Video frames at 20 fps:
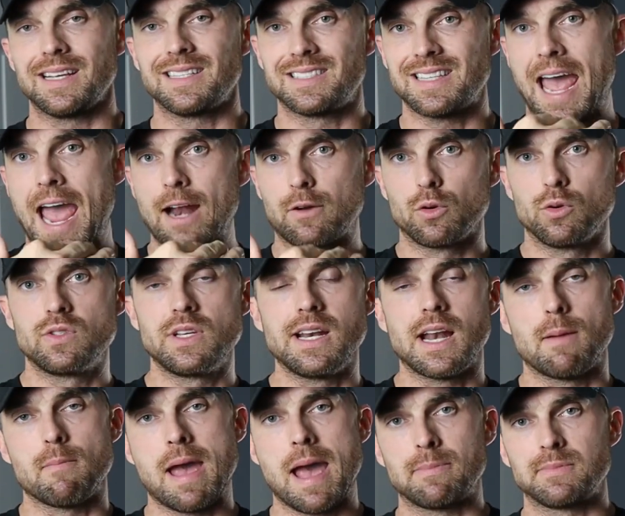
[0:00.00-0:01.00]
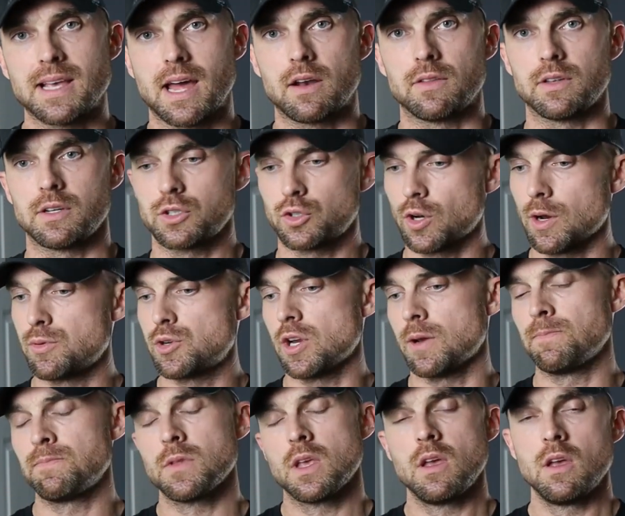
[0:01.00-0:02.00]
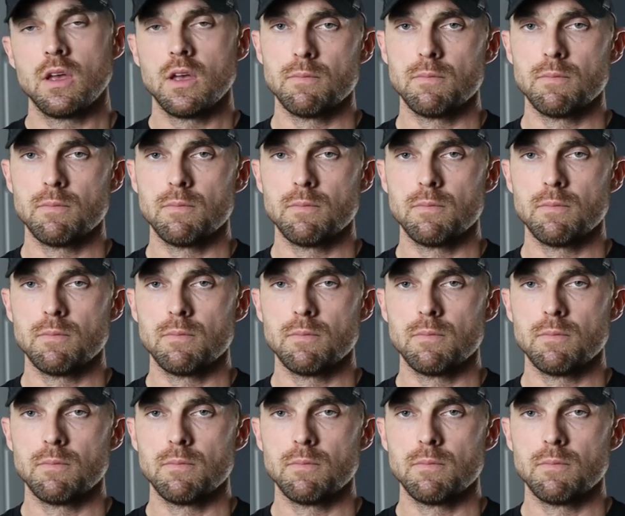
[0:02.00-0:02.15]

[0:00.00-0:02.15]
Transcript: exact routine I mapped out in the description,